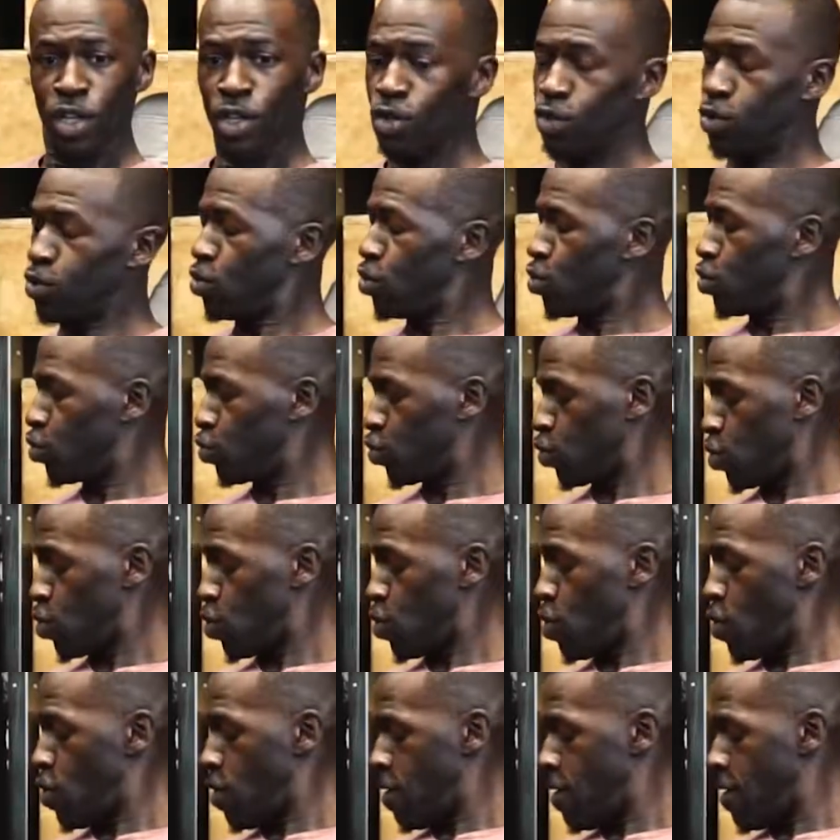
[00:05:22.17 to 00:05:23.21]
to neutral
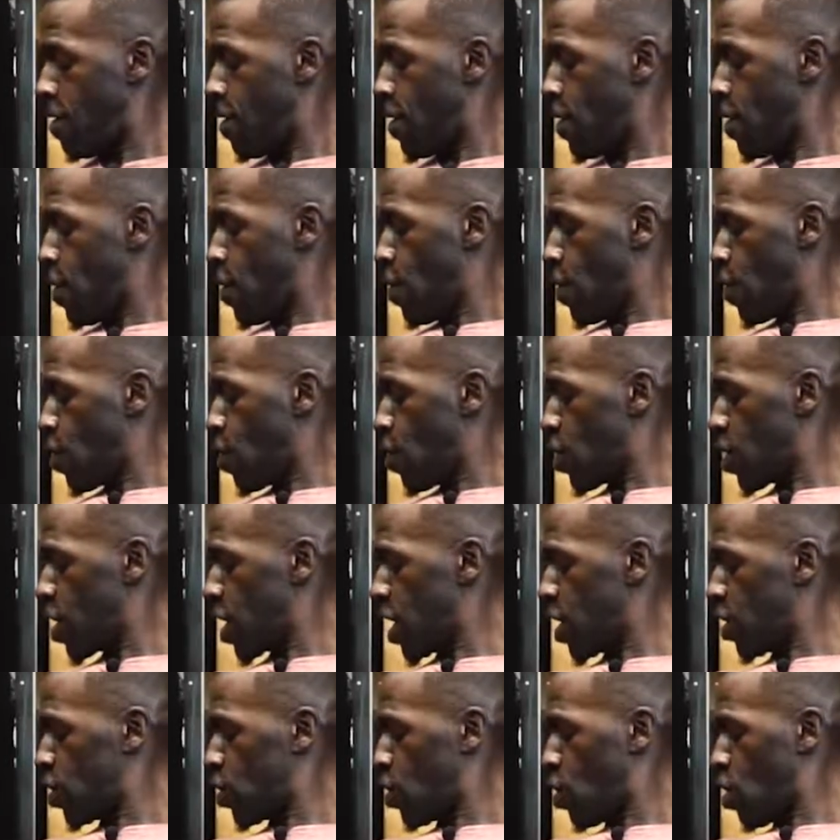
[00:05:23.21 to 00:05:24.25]

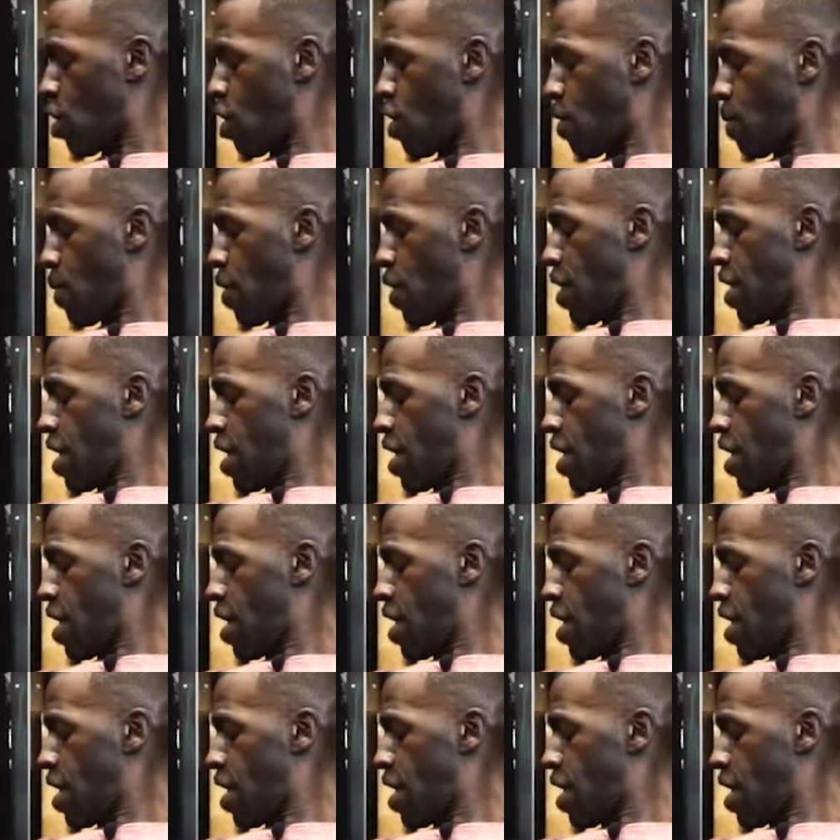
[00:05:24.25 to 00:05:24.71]
on each arm.